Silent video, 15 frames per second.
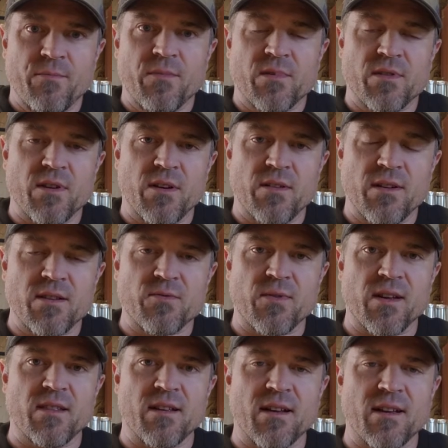So that's
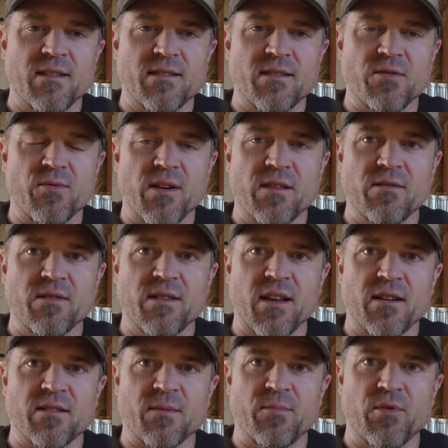why, I guess that's why there's tech
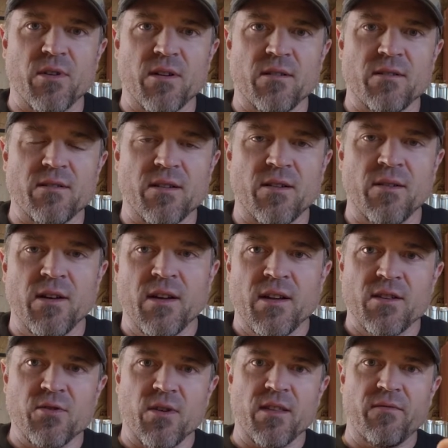support. So
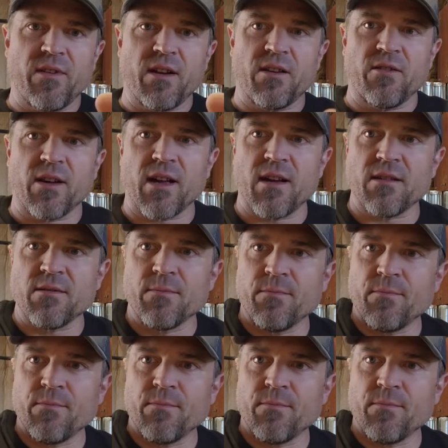enjoy the video, guys.